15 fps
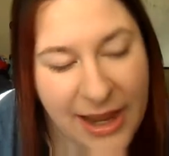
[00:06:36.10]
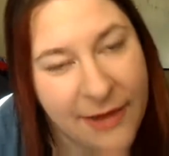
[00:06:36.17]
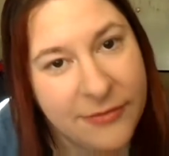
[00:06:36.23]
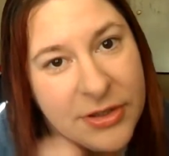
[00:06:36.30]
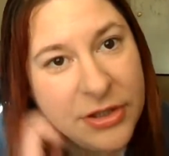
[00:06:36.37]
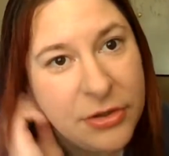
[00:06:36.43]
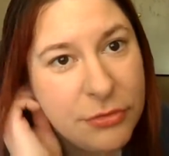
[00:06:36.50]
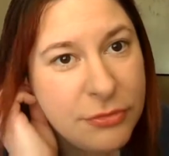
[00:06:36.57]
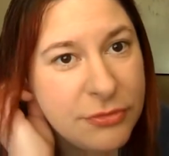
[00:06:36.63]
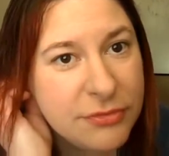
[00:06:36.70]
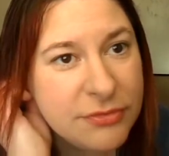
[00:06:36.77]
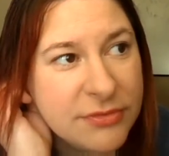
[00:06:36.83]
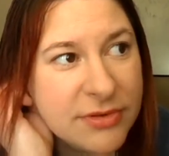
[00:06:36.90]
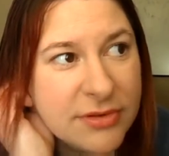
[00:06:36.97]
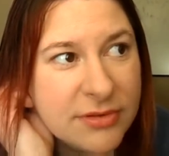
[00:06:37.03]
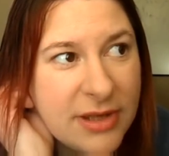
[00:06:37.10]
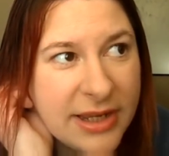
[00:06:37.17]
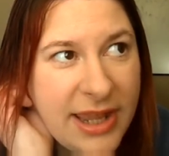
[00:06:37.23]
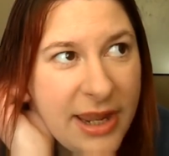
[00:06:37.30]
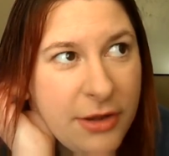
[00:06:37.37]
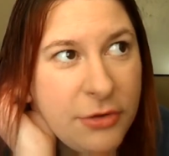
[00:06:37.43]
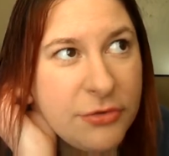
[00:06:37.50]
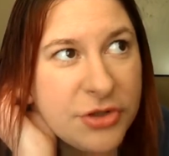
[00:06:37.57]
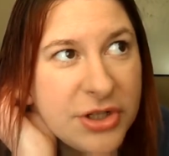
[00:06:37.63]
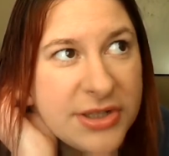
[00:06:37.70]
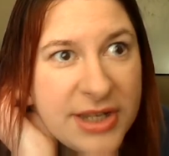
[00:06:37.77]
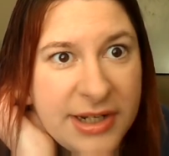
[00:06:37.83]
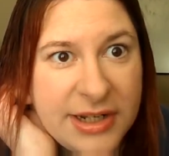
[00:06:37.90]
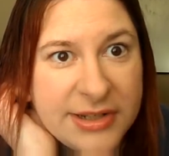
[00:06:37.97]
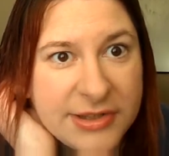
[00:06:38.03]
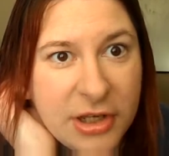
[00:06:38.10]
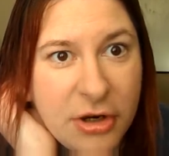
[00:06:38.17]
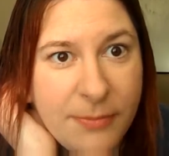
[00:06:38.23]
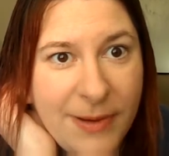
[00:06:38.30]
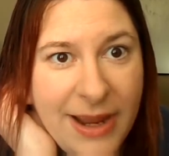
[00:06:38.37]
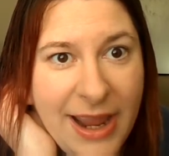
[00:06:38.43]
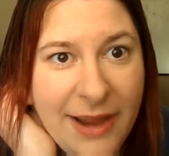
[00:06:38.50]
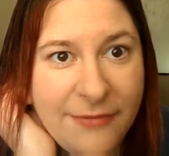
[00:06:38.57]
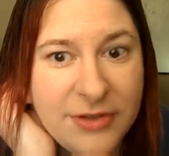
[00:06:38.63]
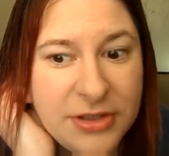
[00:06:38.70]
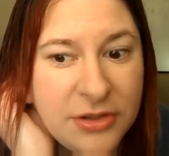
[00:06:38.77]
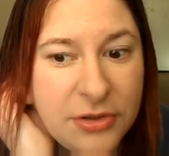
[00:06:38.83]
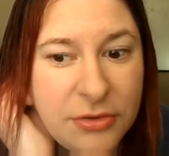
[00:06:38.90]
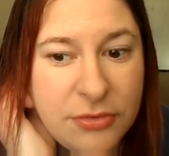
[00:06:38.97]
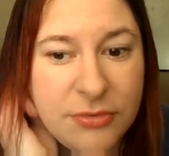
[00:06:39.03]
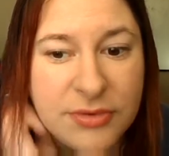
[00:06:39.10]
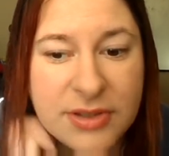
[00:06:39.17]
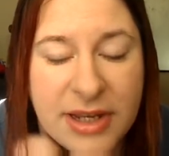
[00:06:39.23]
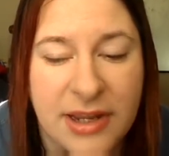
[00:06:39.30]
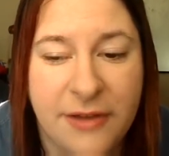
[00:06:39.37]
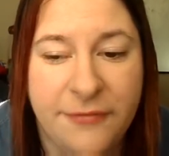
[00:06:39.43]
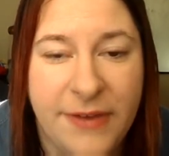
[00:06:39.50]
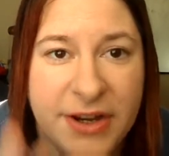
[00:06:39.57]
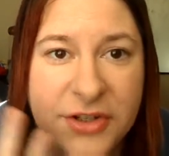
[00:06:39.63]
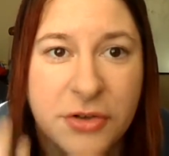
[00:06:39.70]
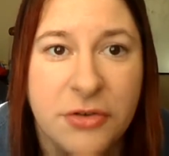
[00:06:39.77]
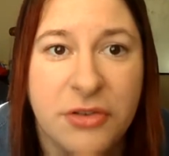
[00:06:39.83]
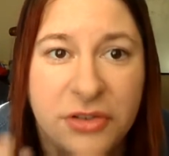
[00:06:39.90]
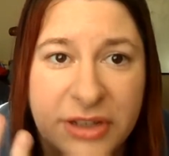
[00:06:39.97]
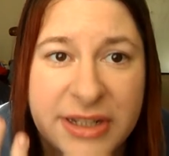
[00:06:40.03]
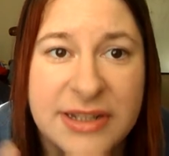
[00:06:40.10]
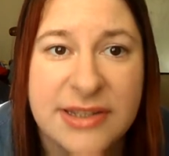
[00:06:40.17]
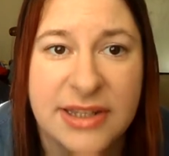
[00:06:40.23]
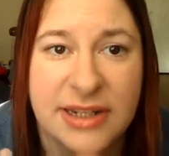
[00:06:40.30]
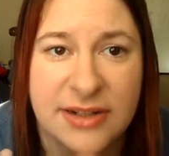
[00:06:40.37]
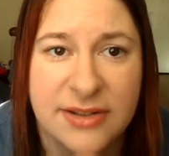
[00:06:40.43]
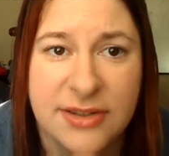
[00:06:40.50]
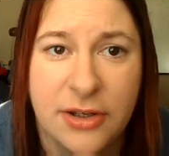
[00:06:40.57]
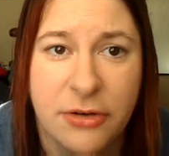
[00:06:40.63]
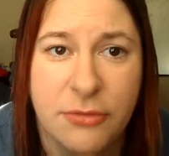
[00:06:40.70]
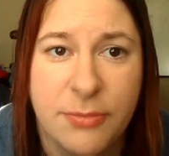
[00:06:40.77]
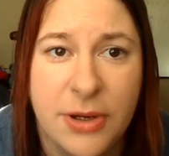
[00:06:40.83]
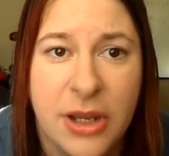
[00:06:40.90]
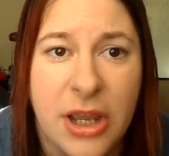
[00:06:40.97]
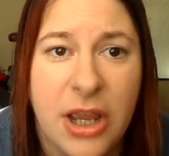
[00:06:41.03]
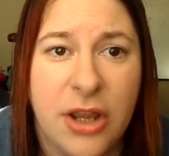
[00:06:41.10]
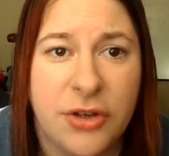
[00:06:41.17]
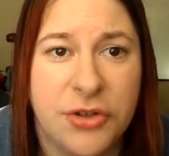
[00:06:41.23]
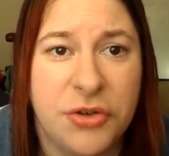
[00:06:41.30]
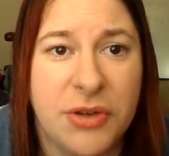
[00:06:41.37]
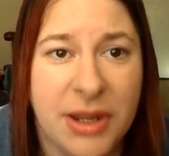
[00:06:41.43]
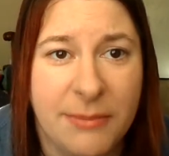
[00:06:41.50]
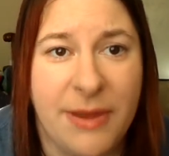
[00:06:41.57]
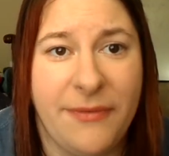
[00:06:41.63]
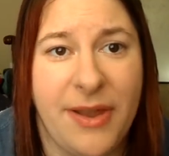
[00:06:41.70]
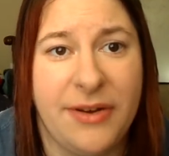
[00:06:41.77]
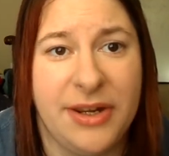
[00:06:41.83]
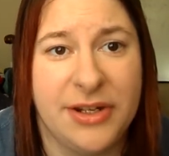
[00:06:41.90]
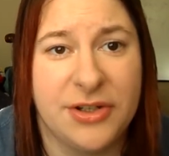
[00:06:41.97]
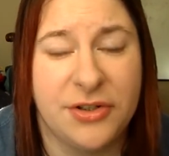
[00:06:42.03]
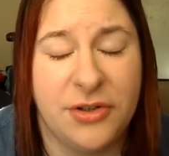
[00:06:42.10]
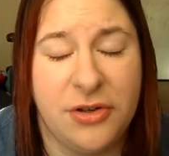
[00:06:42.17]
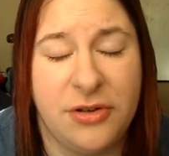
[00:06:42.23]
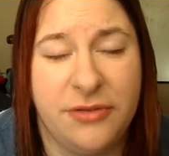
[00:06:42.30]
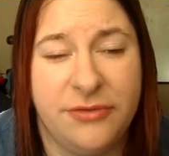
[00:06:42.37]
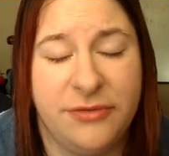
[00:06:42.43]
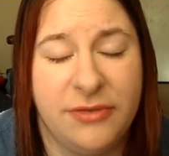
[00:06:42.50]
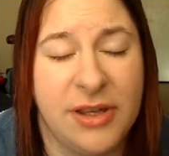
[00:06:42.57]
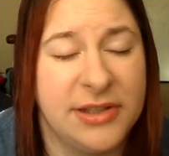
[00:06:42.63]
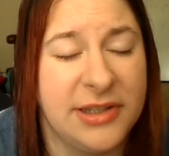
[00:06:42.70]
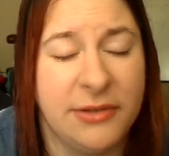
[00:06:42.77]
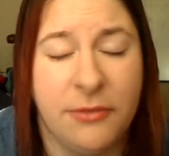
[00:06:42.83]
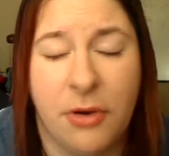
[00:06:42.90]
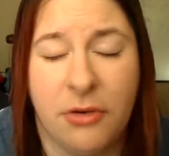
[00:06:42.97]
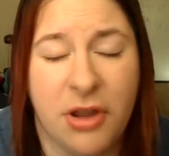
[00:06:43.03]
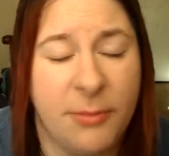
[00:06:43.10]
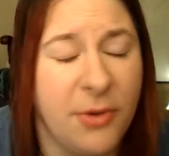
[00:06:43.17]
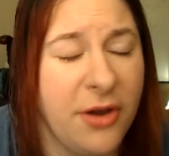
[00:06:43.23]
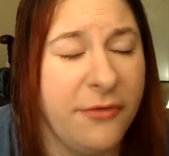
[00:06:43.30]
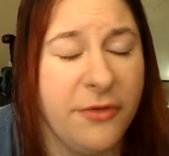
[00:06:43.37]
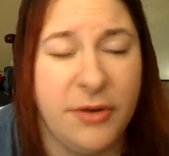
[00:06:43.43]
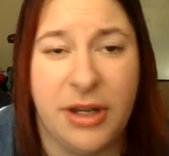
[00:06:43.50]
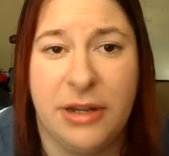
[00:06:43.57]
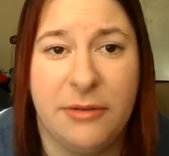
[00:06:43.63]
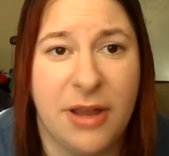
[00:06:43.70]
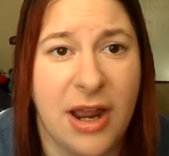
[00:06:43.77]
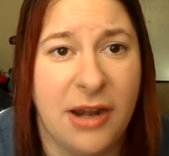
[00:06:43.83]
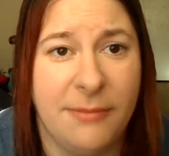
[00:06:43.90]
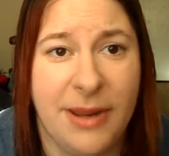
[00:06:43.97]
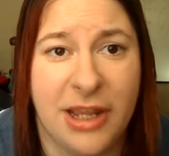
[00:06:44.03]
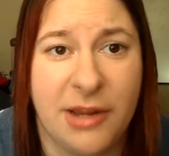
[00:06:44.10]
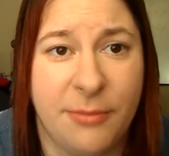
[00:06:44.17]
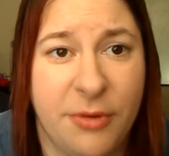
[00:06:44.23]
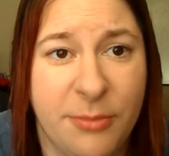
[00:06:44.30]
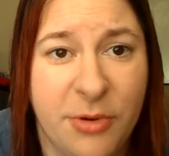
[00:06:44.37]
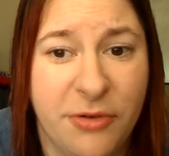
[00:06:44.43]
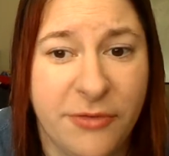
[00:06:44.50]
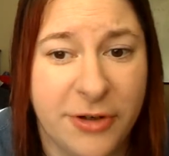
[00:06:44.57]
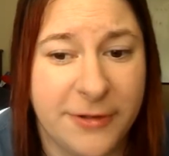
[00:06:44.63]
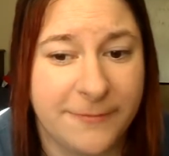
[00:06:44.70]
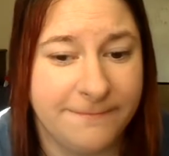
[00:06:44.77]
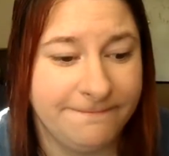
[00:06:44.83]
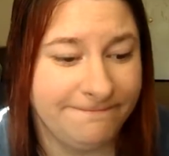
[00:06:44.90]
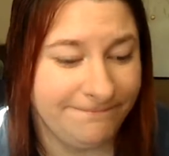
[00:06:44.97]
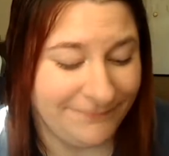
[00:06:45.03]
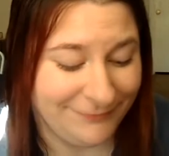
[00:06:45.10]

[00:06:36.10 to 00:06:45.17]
I can't use just any soap. I have to use like a facial cleansing soap to get my foundation off, because it won't come off with any kind of makeup remover.